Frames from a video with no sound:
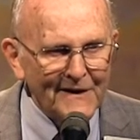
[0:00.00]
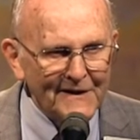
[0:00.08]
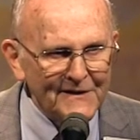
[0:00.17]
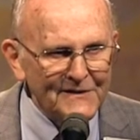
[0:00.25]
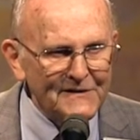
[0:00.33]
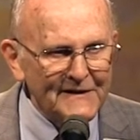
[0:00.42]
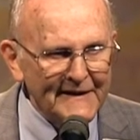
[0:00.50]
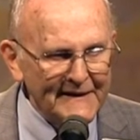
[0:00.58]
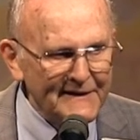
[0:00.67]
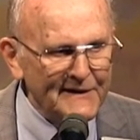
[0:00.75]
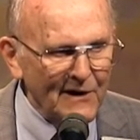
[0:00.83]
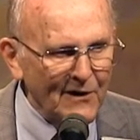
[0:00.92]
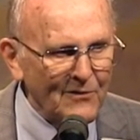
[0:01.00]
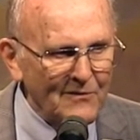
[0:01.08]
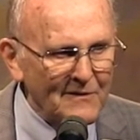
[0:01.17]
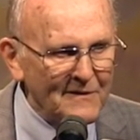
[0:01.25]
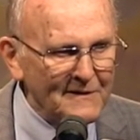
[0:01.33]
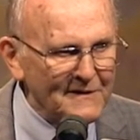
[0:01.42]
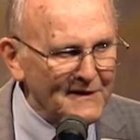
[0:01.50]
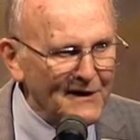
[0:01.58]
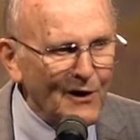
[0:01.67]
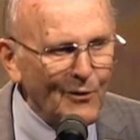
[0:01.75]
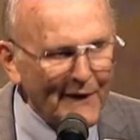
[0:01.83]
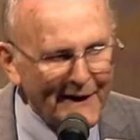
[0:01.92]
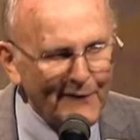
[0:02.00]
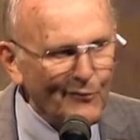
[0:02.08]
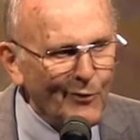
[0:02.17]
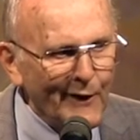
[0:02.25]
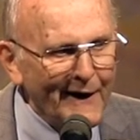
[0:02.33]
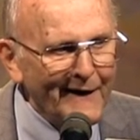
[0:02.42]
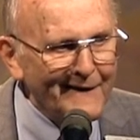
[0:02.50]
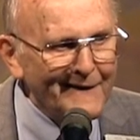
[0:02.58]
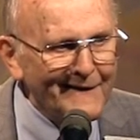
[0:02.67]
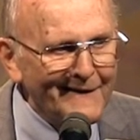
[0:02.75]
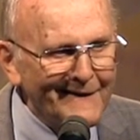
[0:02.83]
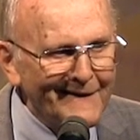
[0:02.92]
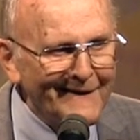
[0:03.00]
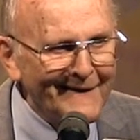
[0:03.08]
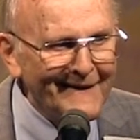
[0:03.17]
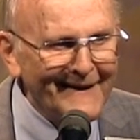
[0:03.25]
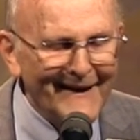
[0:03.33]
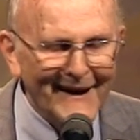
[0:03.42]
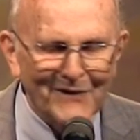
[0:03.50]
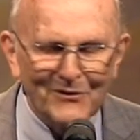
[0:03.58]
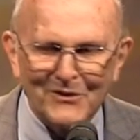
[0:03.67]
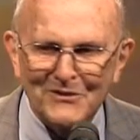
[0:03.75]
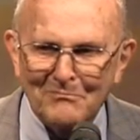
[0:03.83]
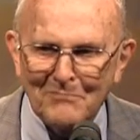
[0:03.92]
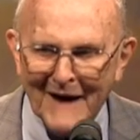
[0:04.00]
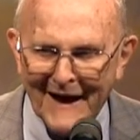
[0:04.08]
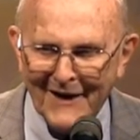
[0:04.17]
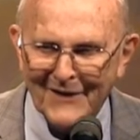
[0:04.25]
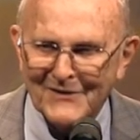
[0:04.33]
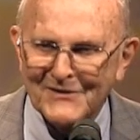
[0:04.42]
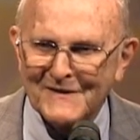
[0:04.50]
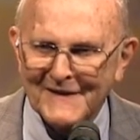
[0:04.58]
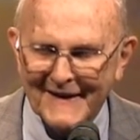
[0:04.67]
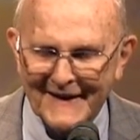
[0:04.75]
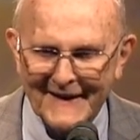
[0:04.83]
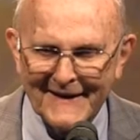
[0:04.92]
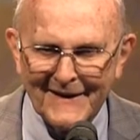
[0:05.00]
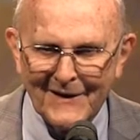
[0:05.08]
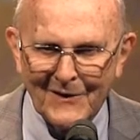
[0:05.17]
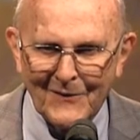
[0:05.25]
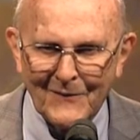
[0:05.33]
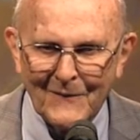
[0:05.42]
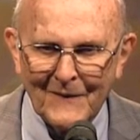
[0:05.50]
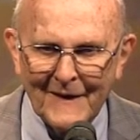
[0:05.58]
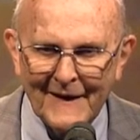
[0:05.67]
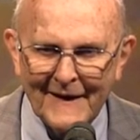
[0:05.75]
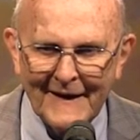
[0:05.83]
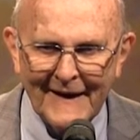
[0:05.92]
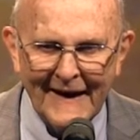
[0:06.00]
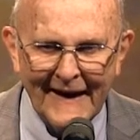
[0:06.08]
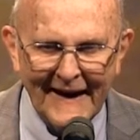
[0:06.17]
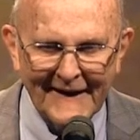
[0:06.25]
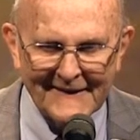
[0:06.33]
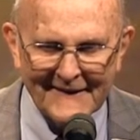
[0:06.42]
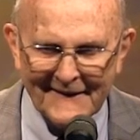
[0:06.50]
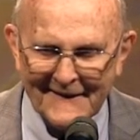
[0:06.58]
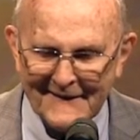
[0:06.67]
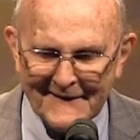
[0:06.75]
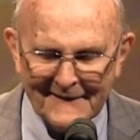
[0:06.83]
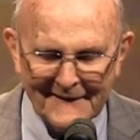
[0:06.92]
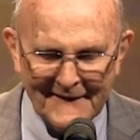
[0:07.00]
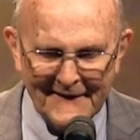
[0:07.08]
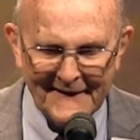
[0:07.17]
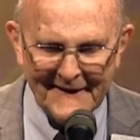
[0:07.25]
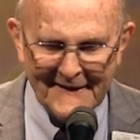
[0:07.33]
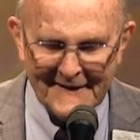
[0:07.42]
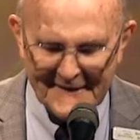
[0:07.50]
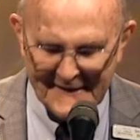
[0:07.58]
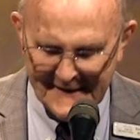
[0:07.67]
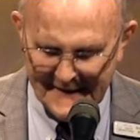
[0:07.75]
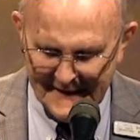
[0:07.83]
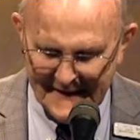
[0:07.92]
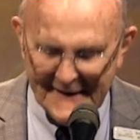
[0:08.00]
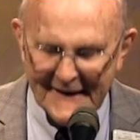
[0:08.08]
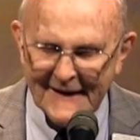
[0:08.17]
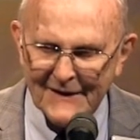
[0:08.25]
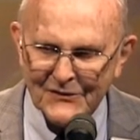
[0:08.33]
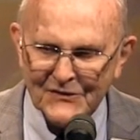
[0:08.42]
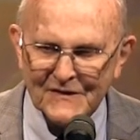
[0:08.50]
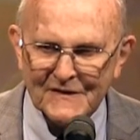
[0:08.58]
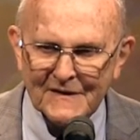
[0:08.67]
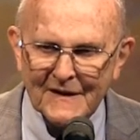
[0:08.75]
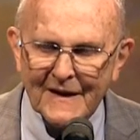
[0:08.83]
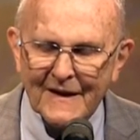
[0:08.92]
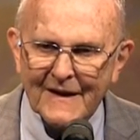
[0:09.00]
his ego to go anywhere. He was balanced in ego. And clearly, his